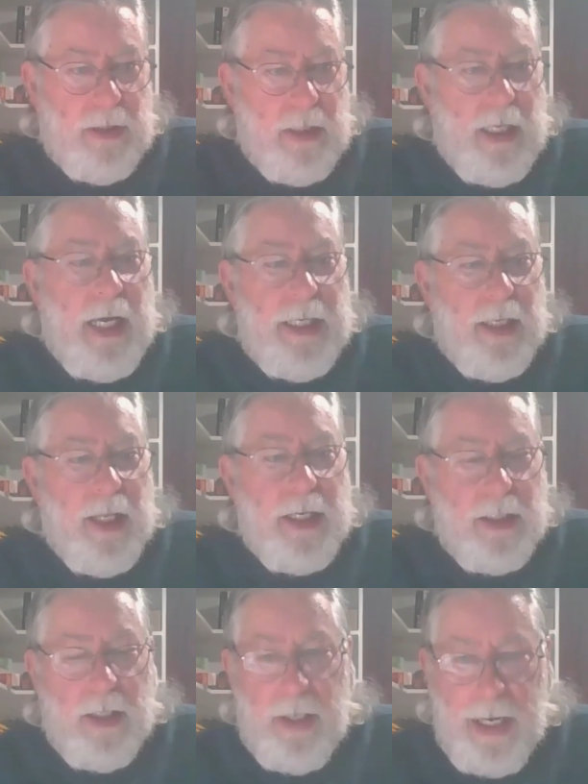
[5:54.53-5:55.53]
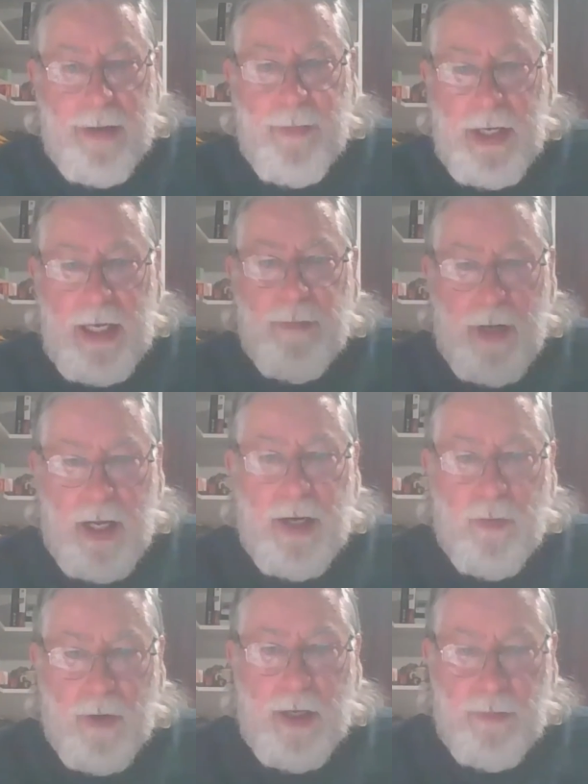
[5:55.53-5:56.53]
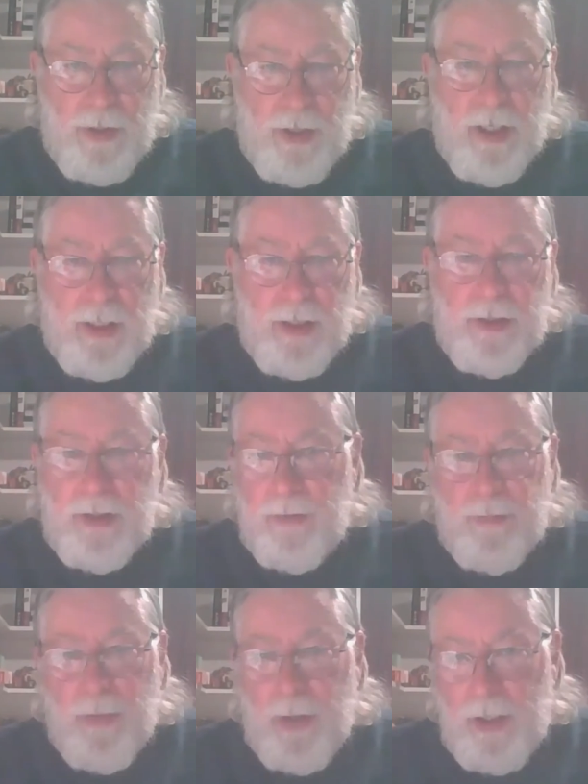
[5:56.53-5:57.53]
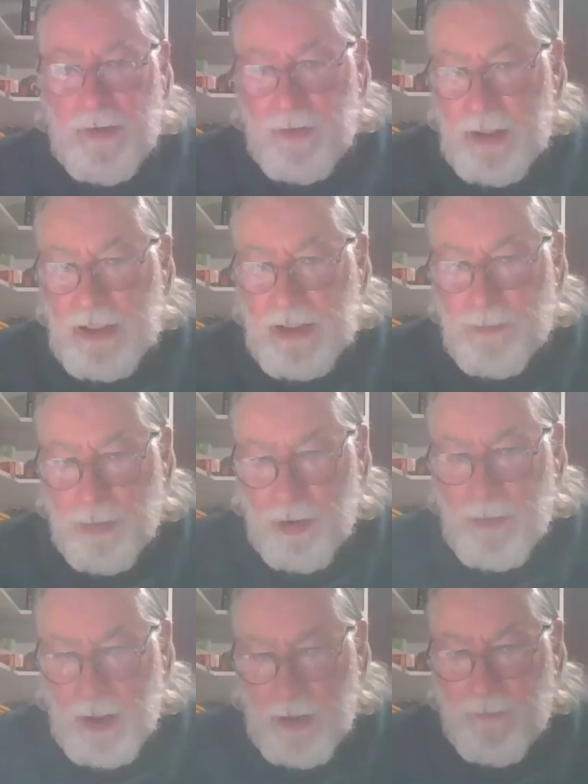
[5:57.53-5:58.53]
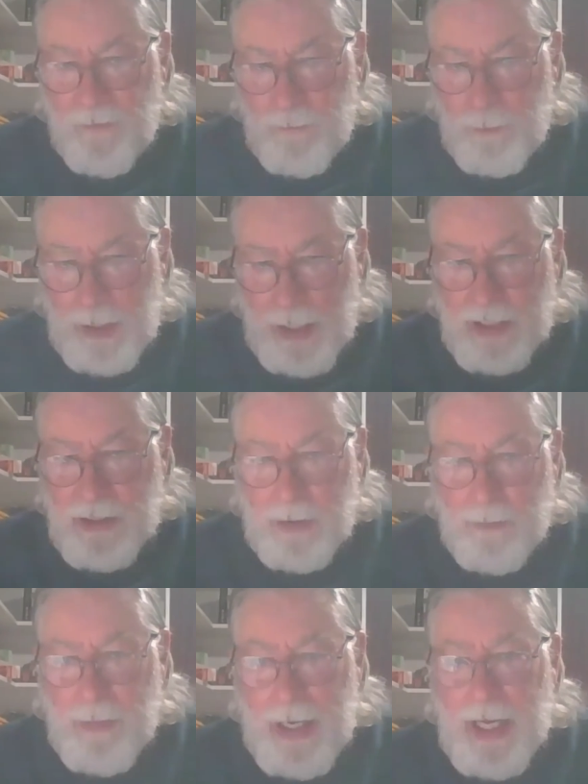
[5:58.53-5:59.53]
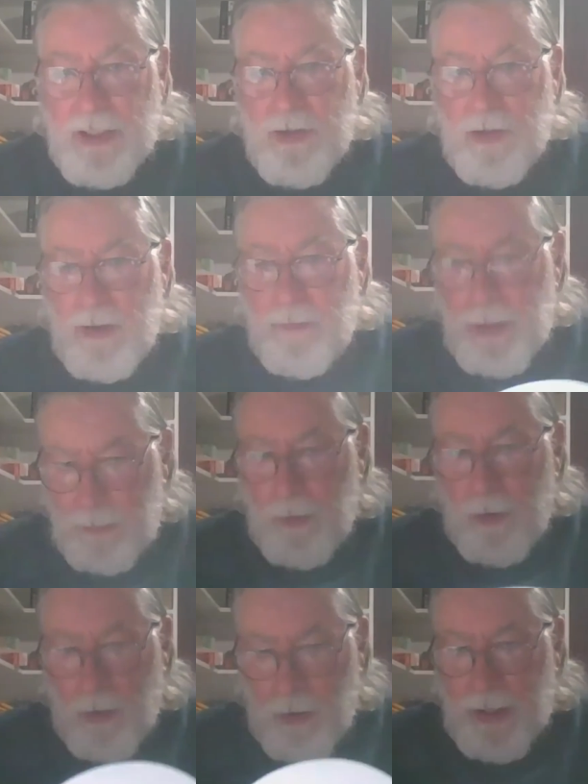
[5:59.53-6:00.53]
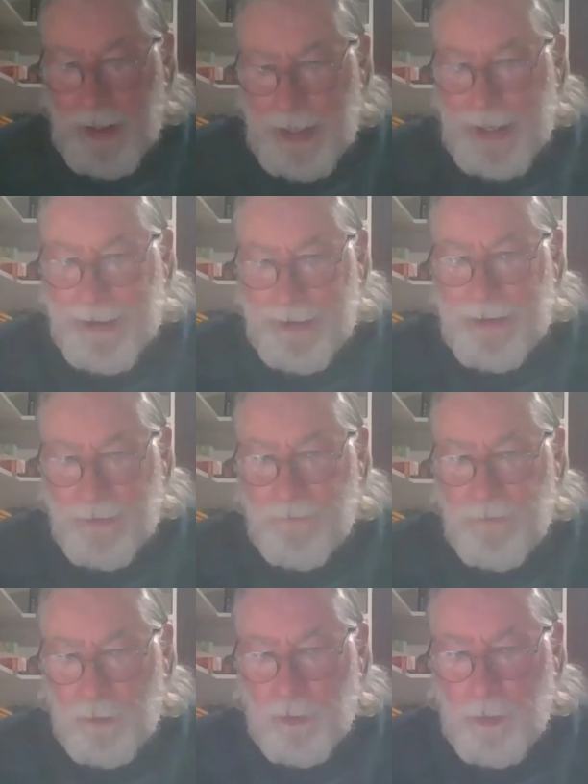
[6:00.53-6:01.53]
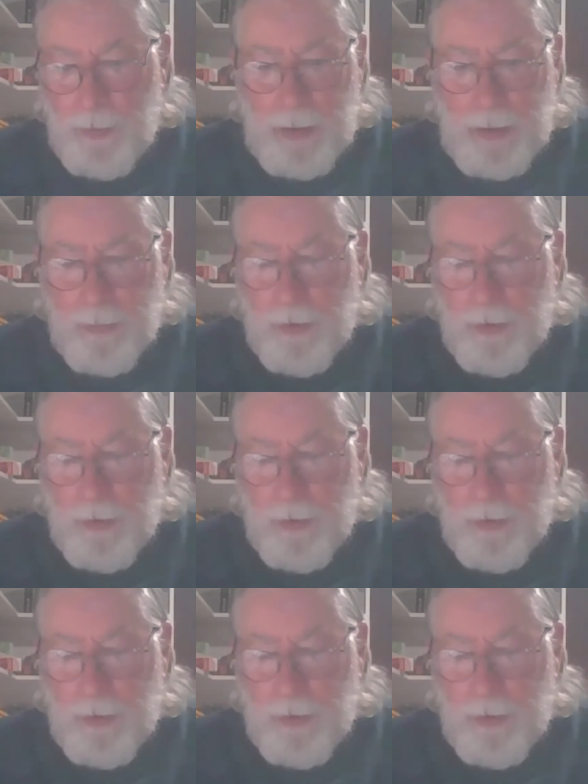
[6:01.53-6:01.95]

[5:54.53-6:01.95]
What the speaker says: I like to laminate mine when I'm done, but at least put them in a plastic bag so that people aren't handling the filter paper.